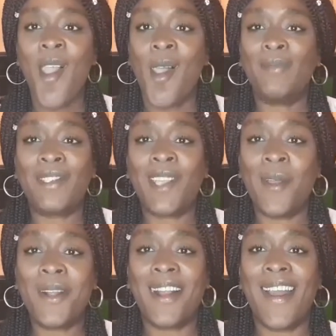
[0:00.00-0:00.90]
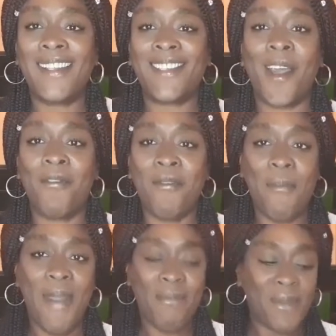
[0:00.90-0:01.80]
I'm so glad I
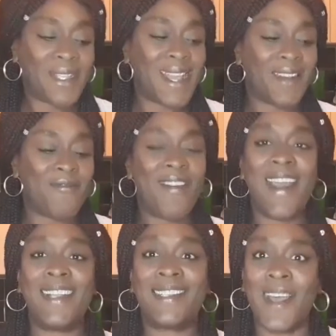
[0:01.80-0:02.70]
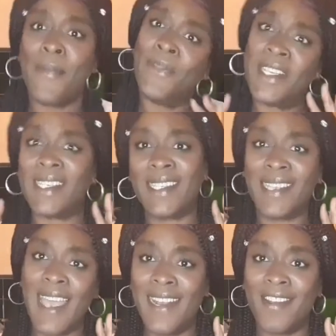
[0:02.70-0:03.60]
remembered at the right time to
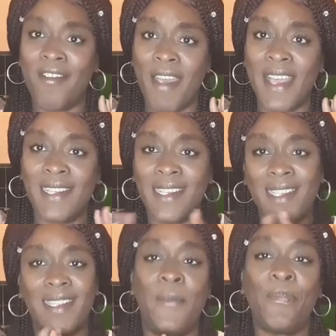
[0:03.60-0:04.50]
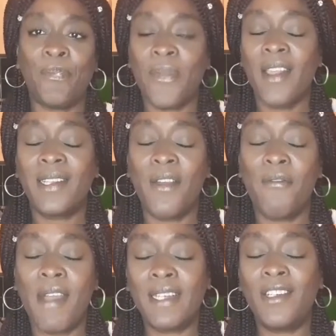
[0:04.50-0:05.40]
say the grace. So
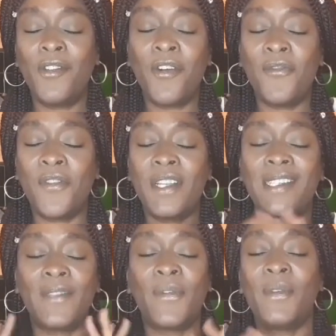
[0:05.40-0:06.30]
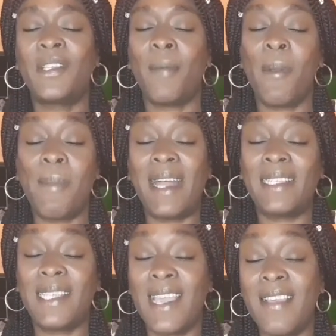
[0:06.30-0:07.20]
thank the Lord for this food I'm
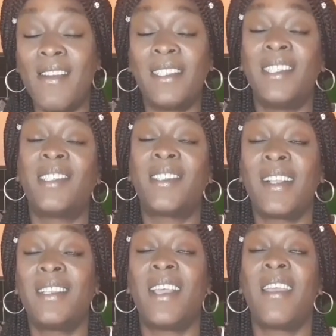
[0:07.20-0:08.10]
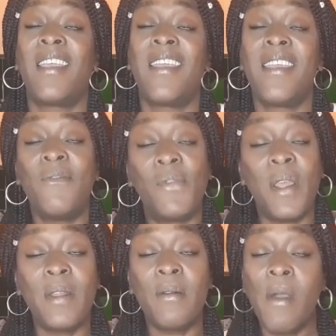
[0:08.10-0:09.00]
about to eat on this Sunday
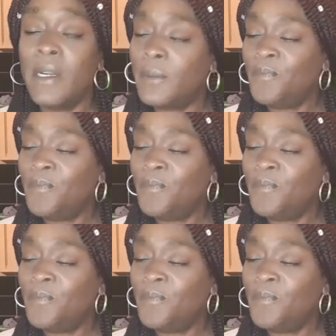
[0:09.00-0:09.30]
evening.